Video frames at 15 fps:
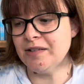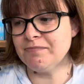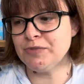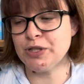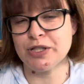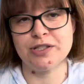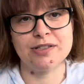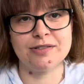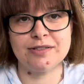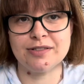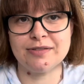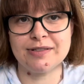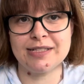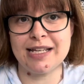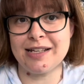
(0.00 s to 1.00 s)
just
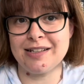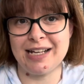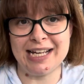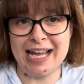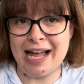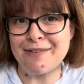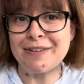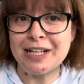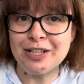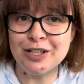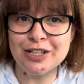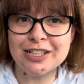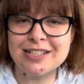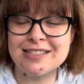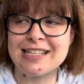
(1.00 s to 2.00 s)
like having a
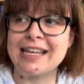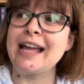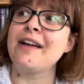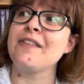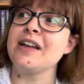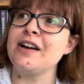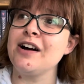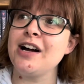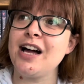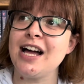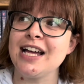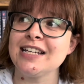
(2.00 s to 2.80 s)
look and seeing how they are.